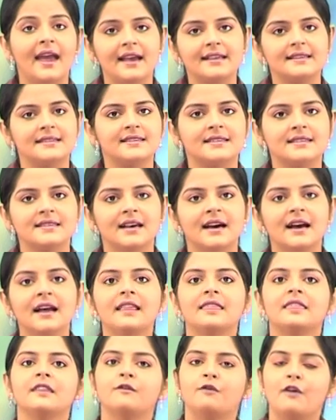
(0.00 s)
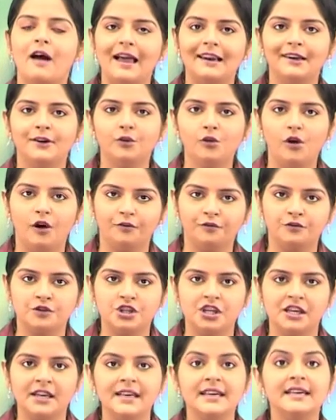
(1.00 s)
Hence, the value of
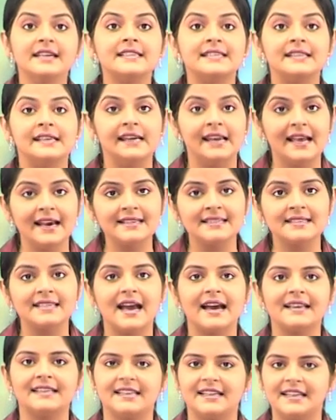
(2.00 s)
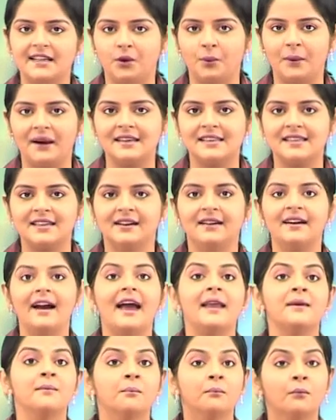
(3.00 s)
g is less at equator
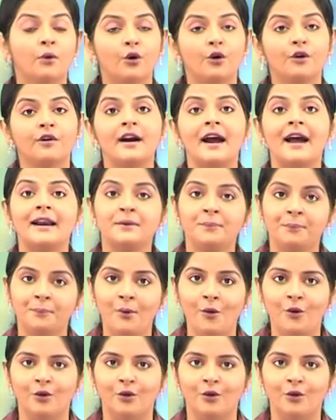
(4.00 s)
and more at